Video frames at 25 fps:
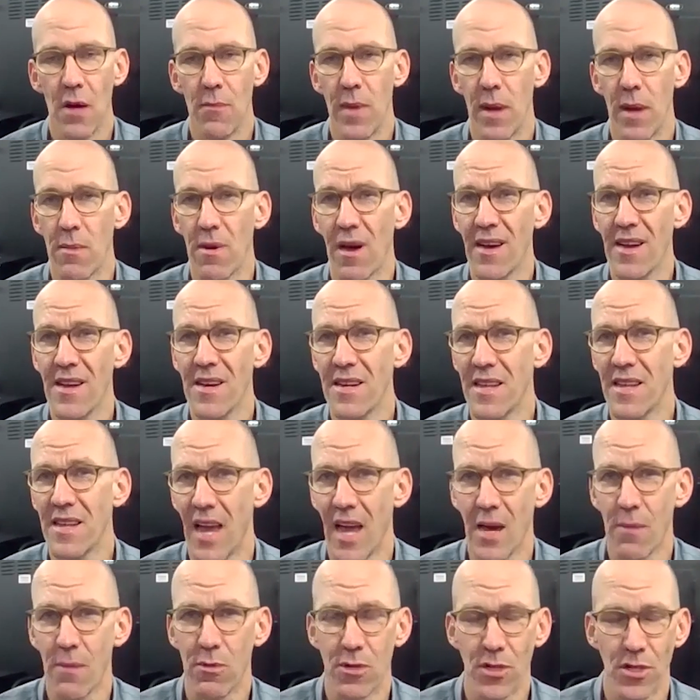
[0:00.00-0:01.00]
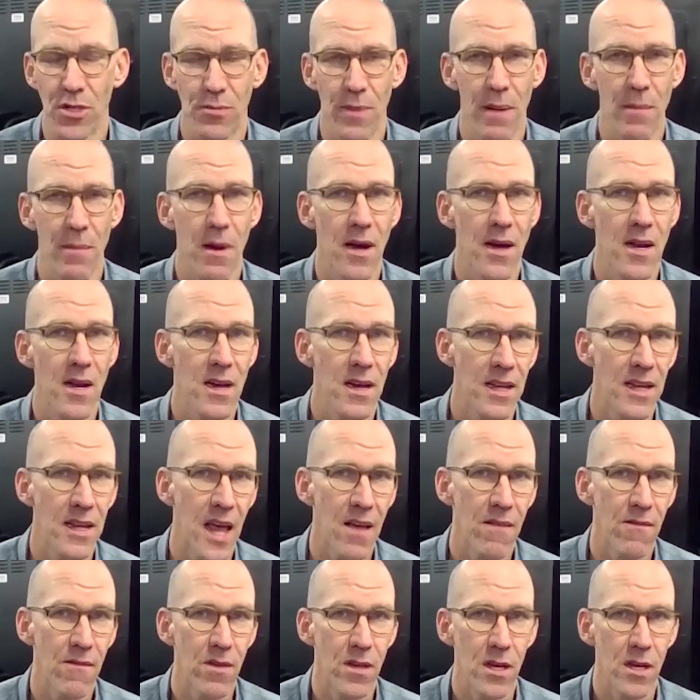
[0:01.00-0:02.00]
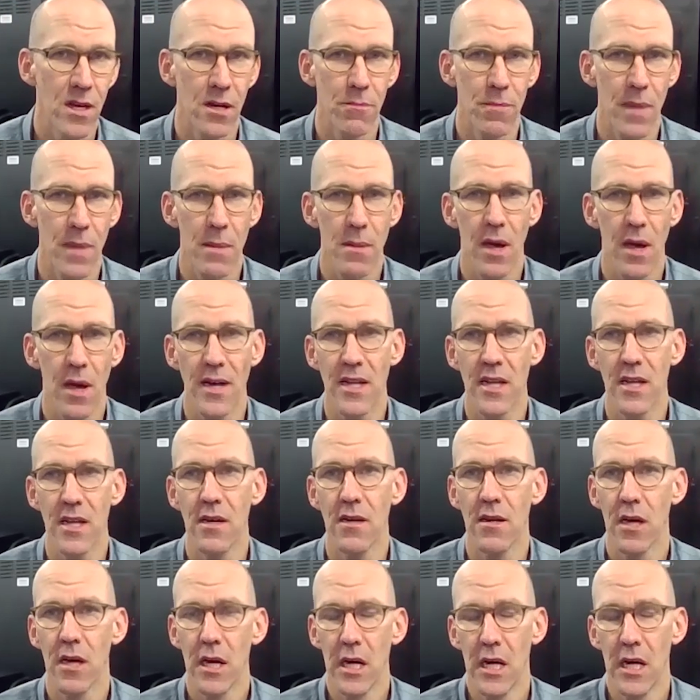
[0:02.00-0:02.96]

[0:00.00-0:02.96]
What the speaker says: maybe I need cables, maybe I need a KVM, maybe I need